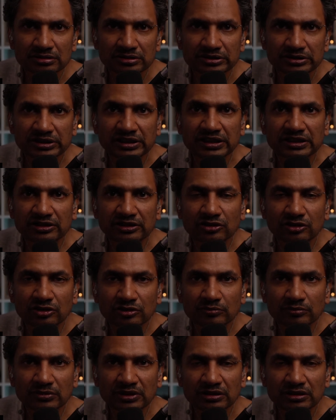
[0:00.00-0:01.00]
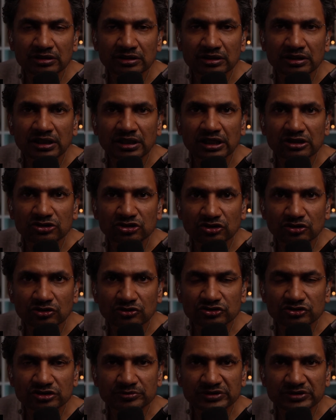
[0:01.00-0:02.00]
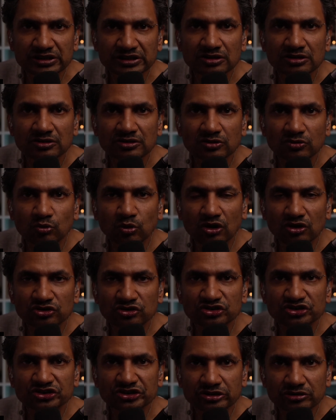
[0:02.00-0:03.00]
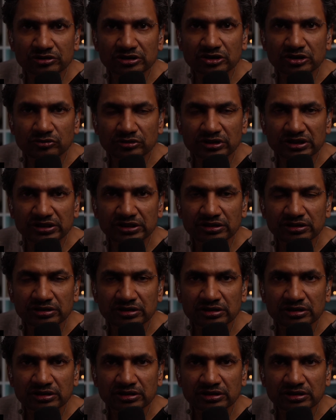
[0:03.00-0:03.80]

You can come and talk to me once you agree